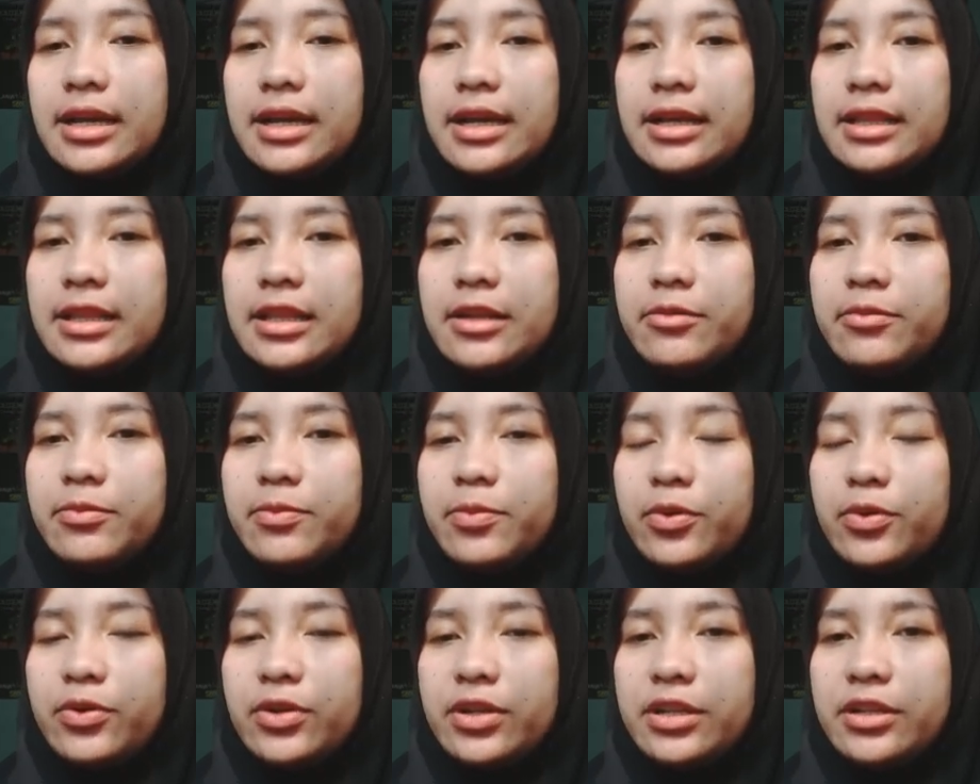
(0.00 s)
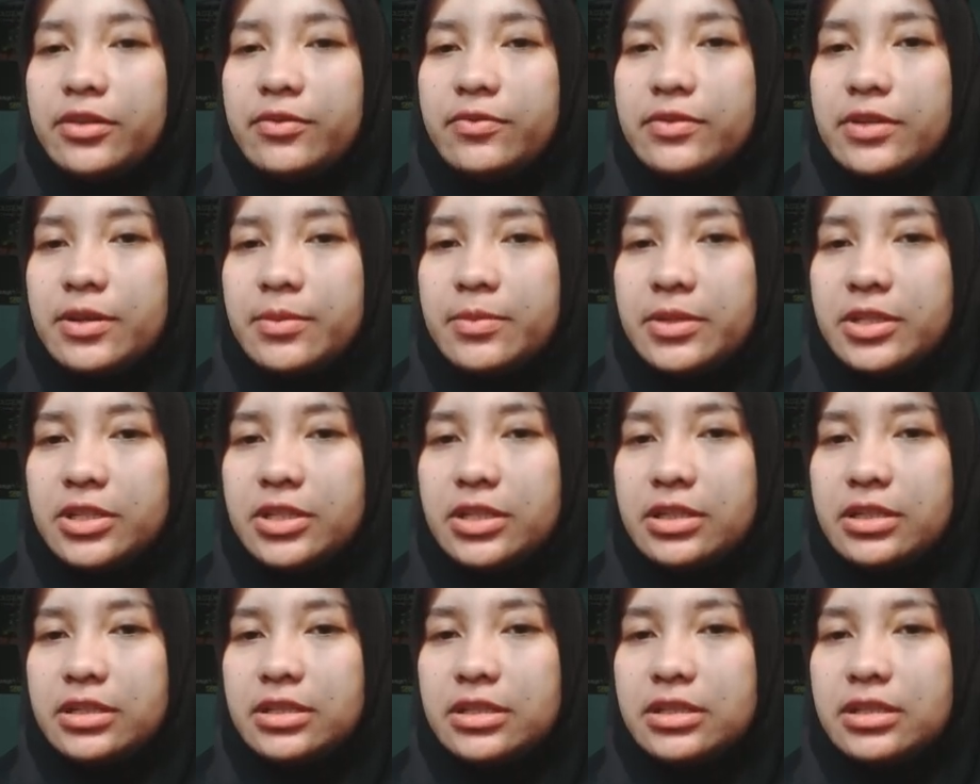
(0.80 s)
And then punitive
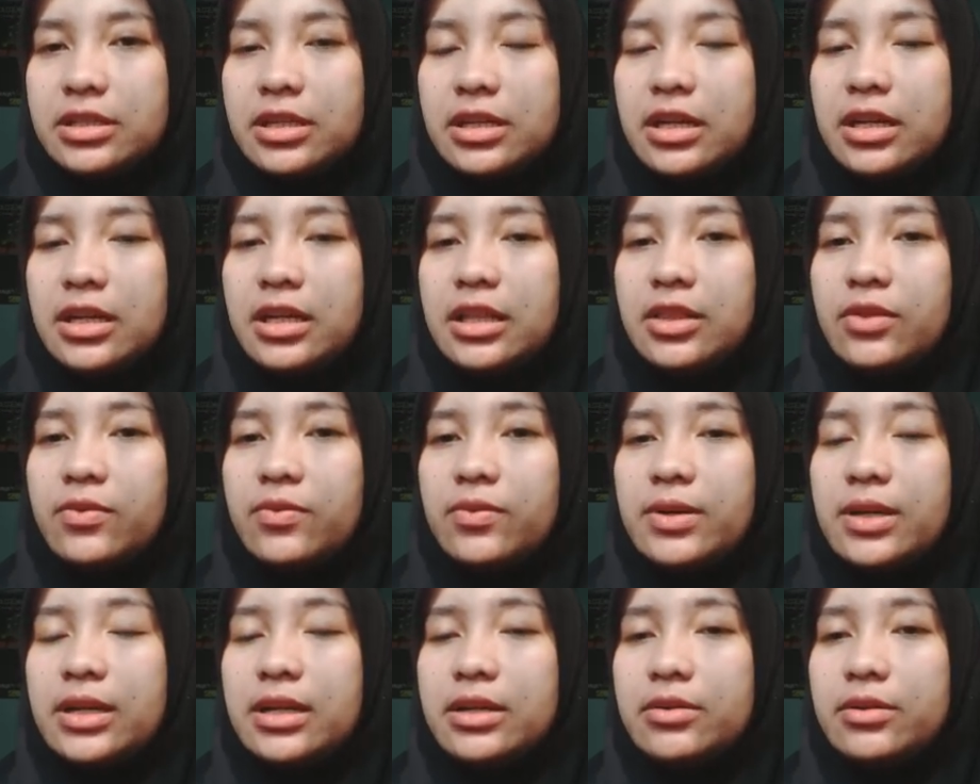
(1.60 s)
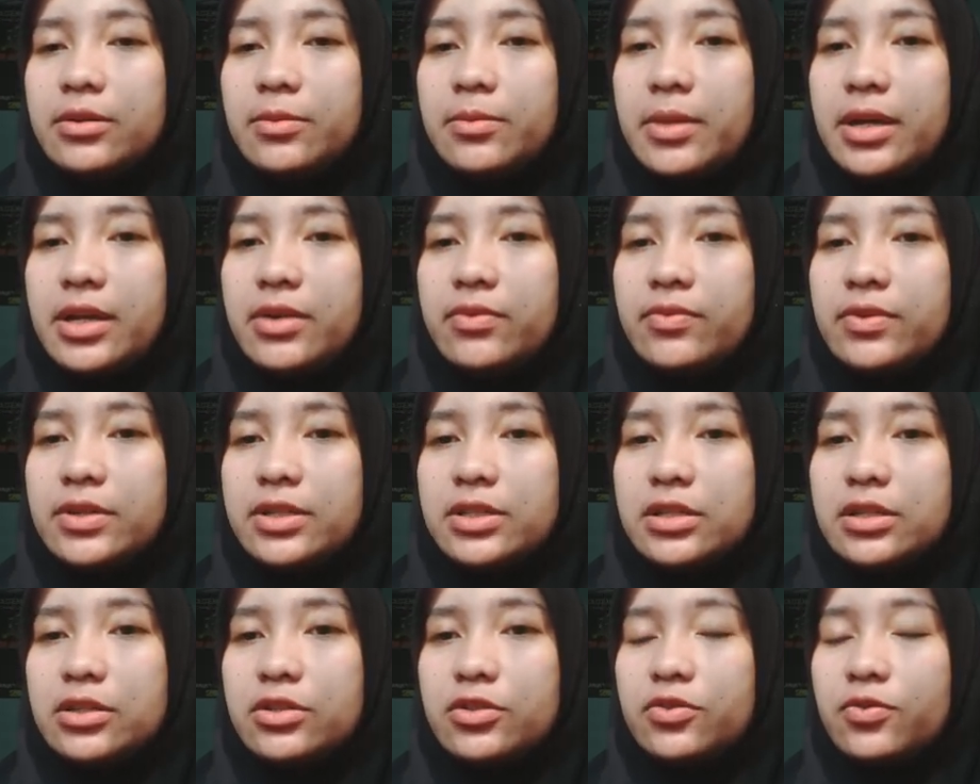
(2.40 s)
damages. The main
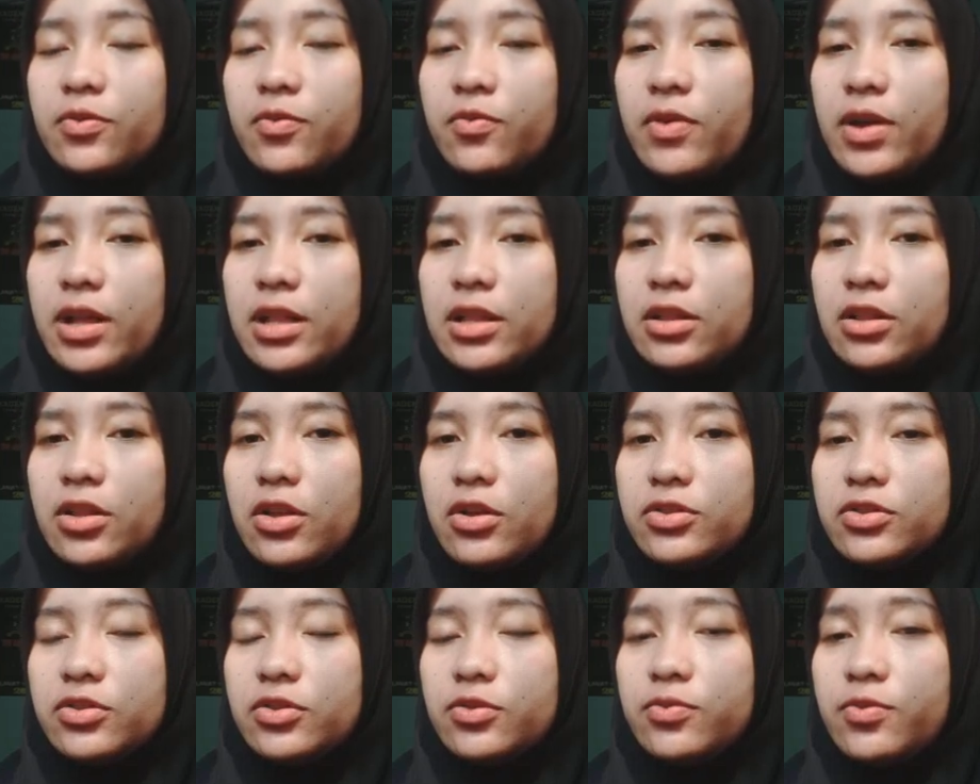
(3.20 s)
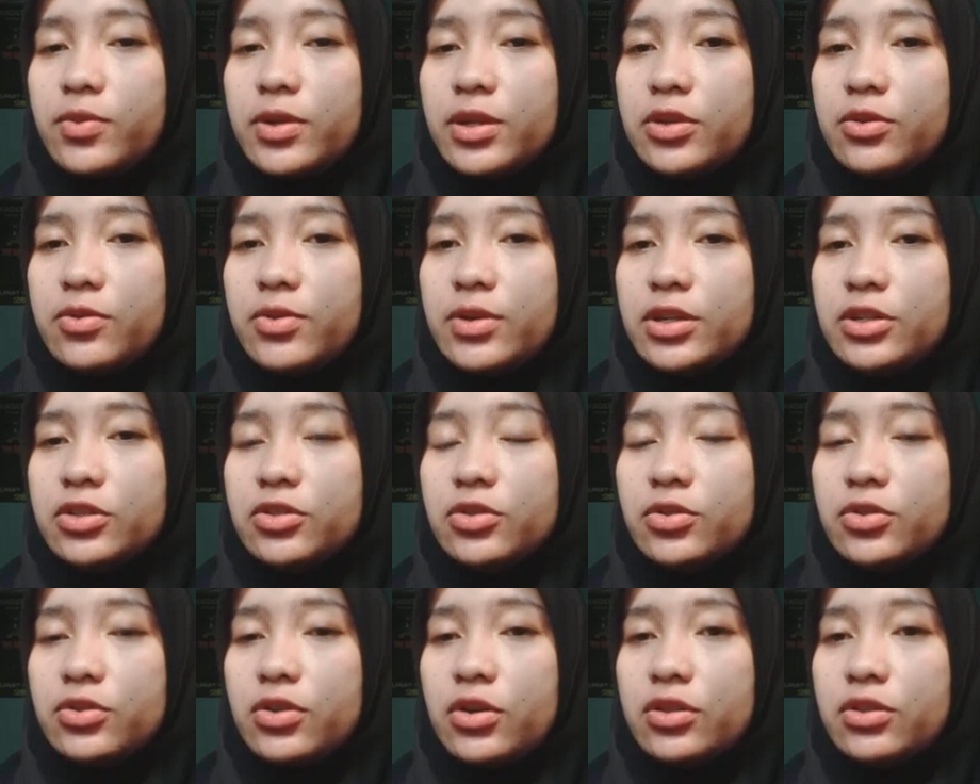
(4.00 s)
reason to file a lawsuit when you're
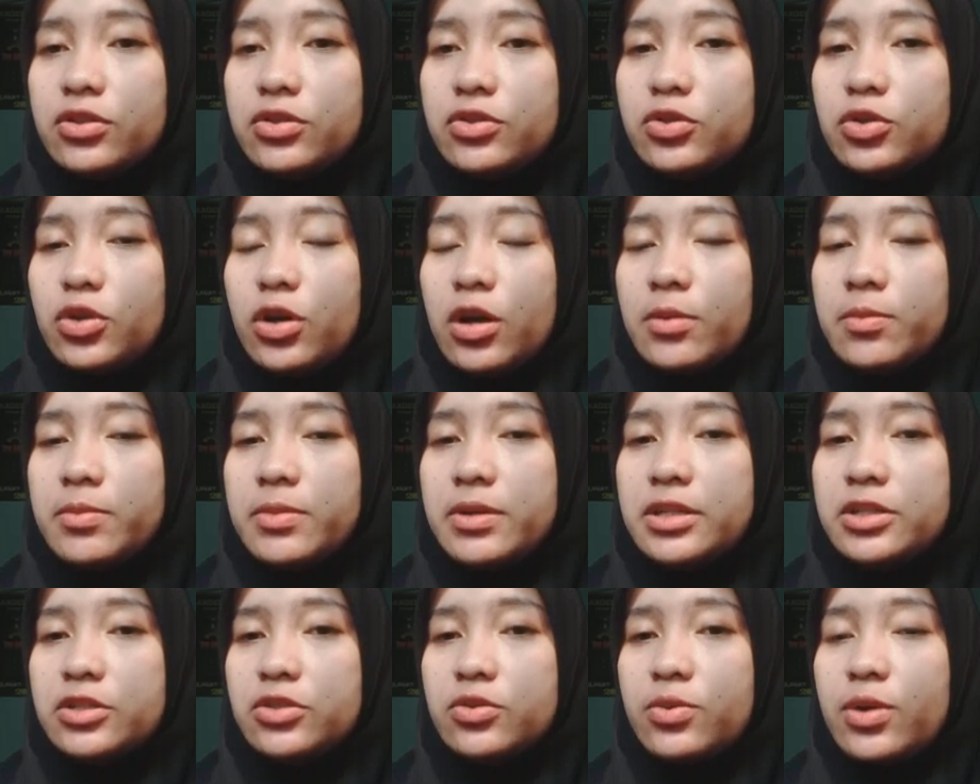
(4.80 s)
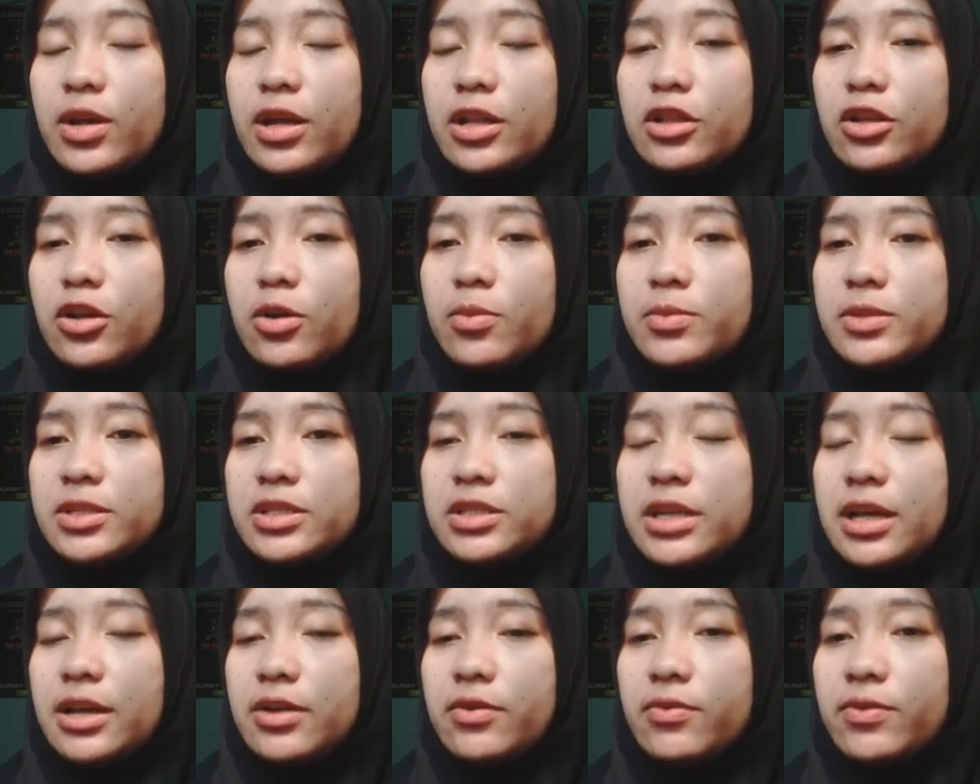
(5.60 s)
injured on the job is to get
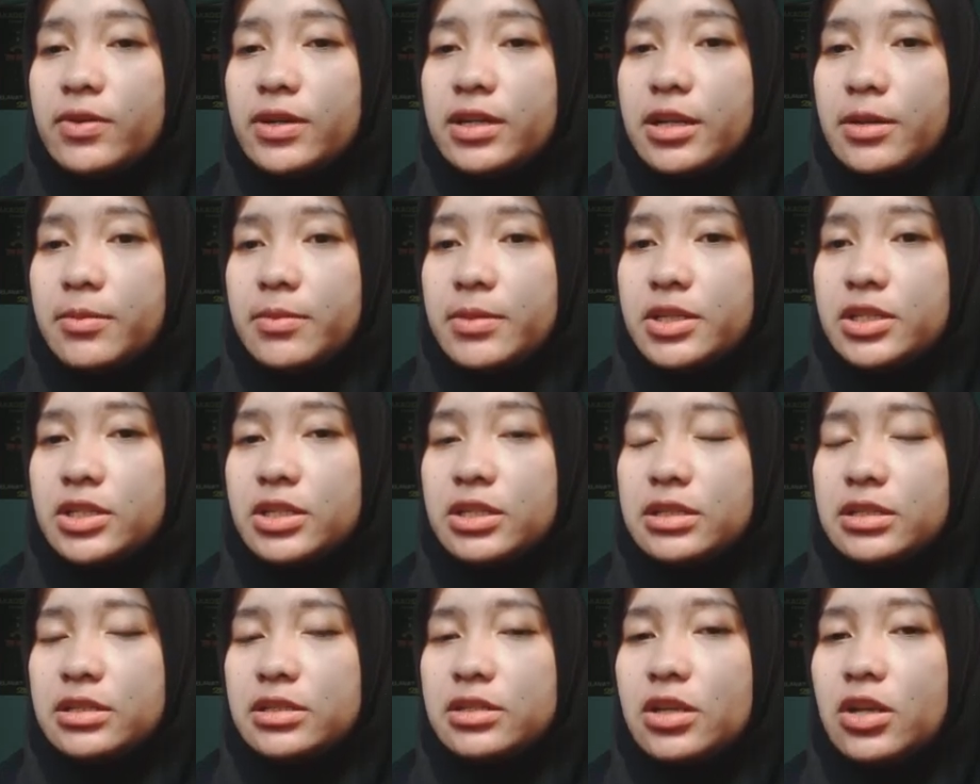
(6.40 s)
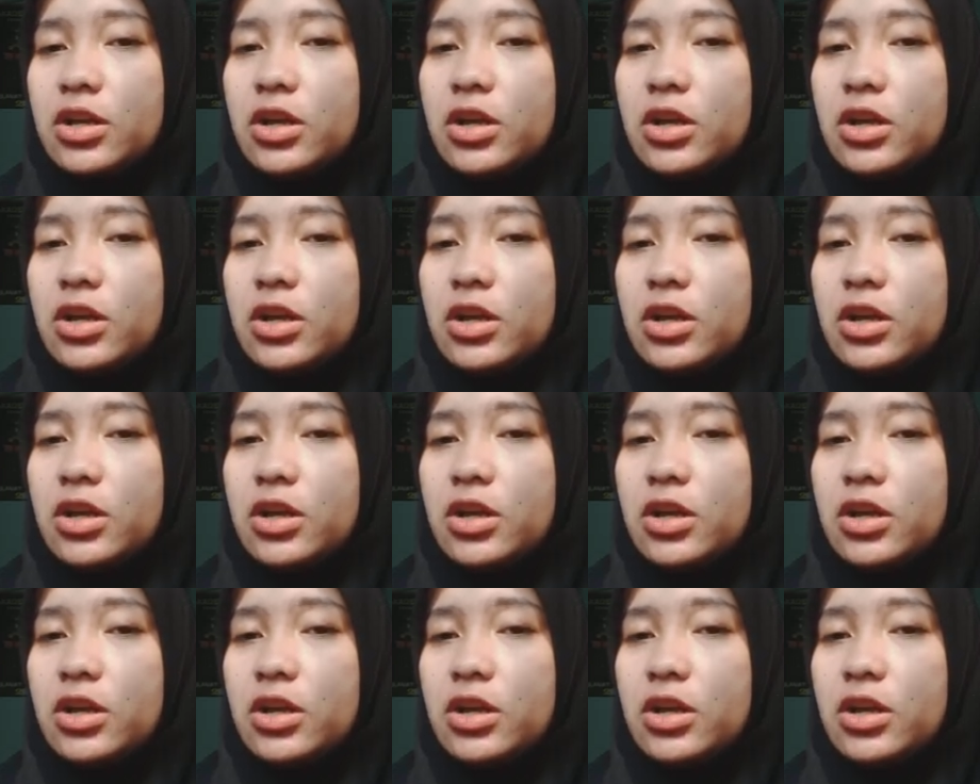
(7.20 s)
compensatory damages,